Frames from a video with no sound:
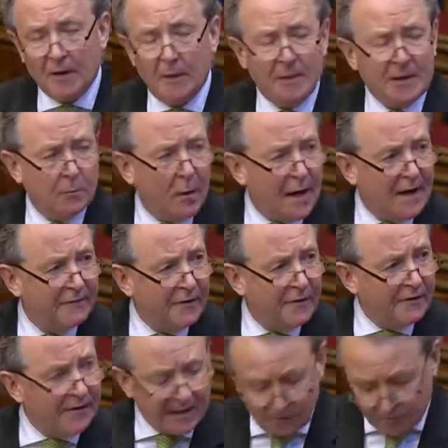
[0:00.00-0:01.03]
of a midwife
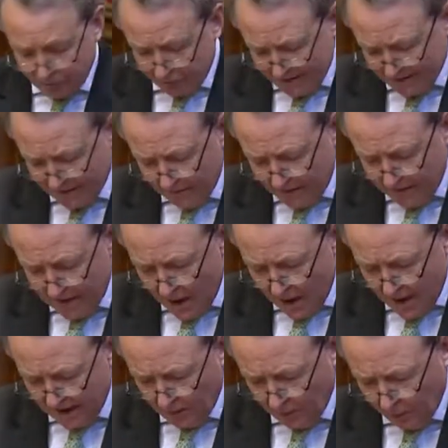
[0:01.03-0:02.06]
is an incredibly
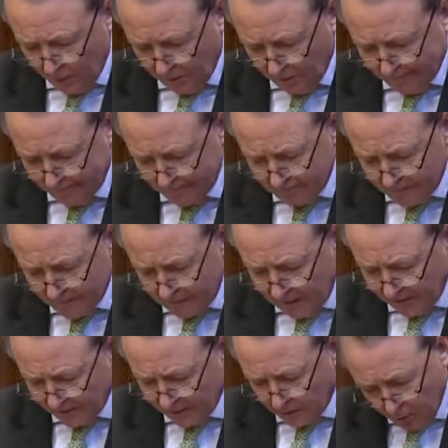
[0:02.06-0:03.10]
high calling.
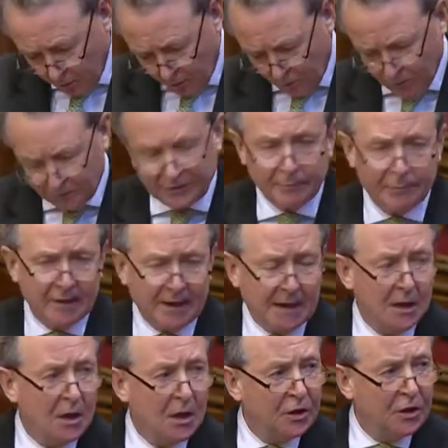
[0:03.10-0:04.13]
It's a call to
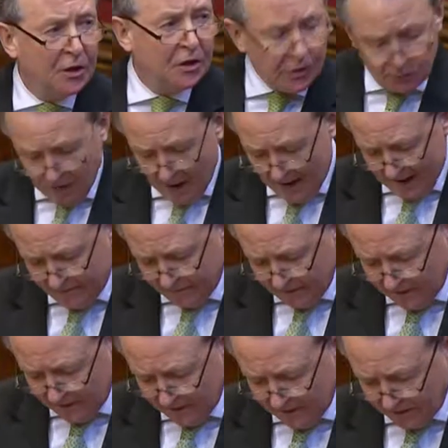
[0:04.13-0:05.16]
bring new
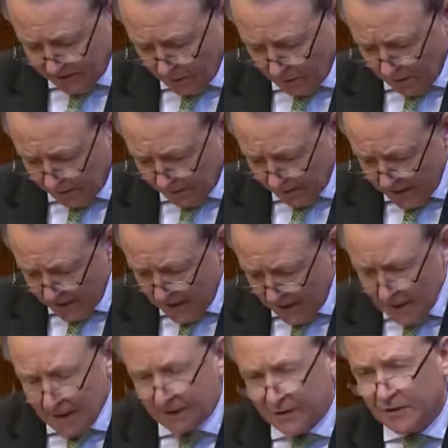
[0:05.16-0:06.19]
life into the world
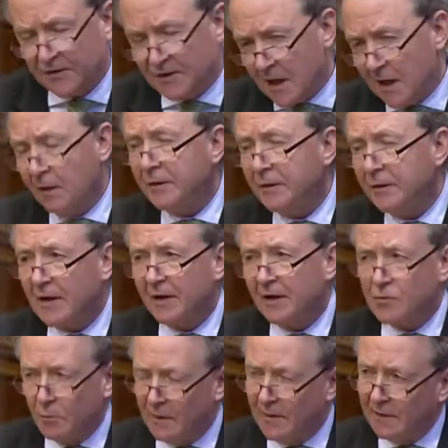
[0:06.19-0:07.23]
and to tell
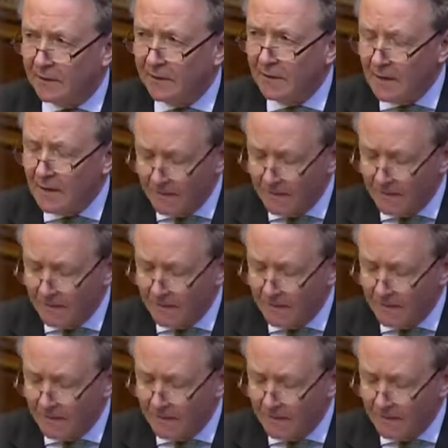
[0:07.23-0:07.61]
such women